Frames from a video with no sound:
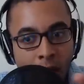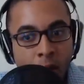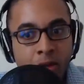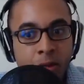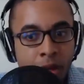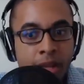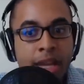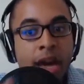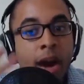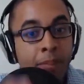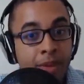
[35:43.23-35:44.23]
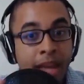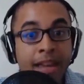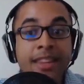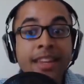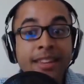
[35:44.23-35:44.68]
ultimately
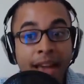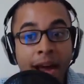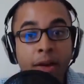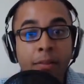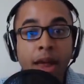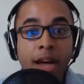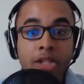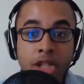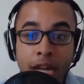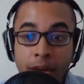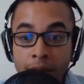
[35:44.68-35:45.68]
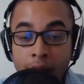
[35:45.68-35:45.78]
update the entire blockchain.